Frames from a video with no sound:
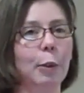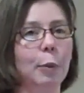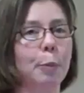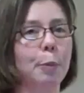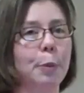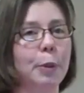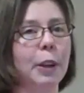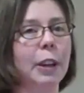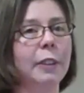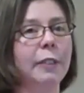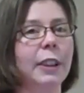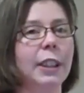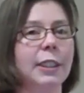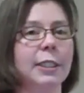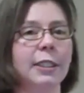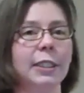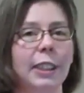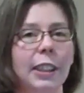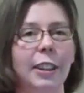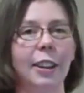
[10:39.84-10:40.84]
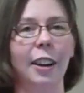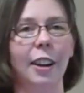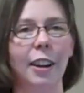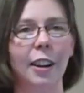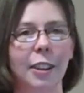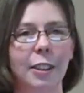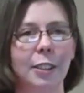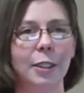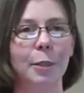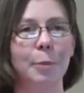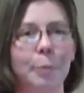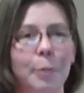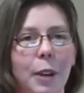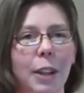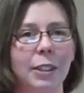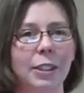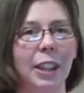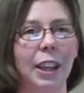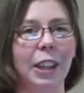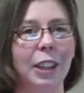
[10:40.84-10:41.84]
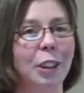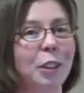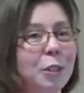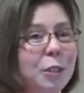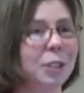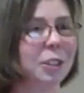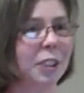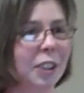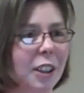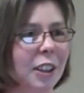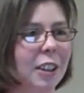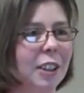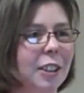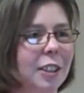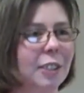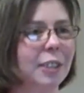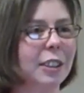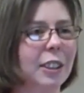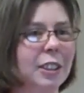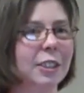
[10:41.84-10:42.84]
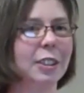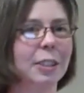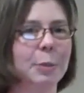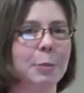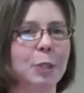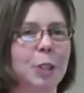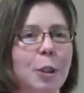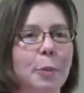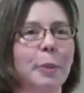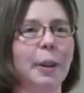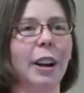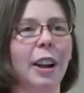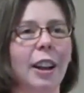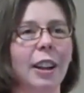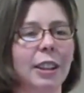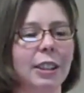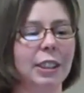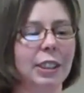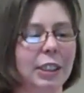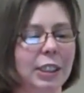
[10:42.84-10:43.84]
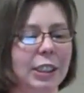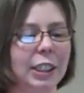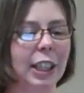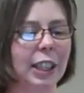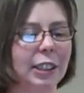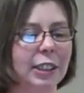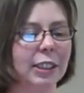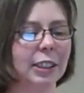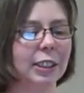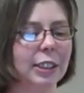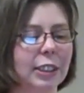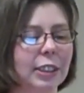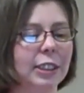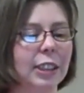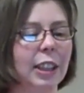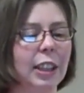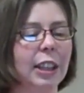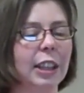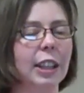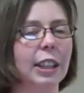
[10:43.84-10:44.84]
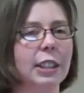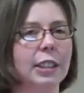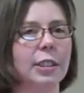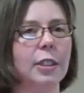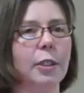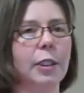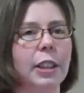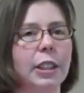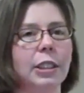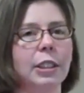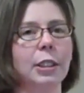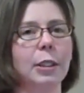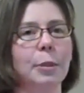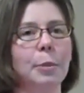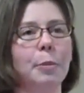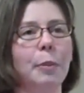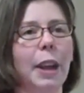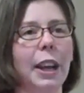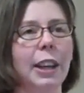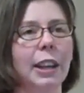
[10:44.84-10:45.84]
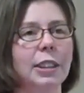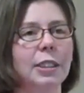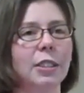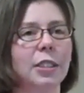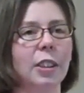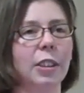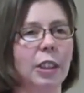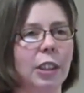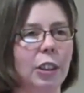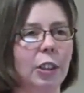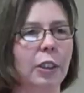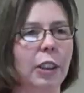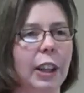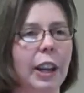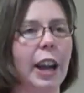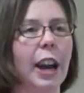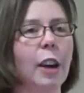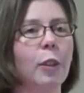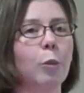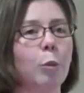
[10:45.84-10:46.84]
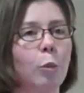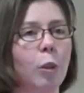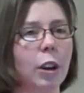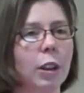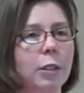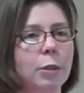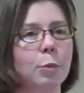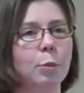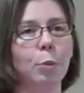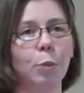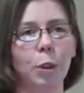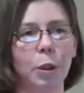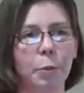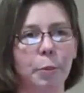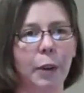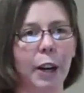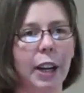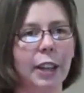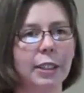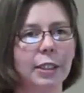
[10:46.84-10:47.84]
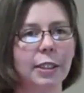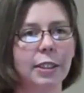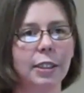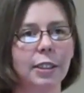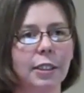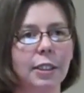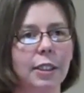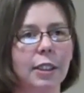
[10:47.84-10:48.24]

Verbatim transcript: previously called multi-user, there's some terminology changes. It's going to make it so that you can have one WordPress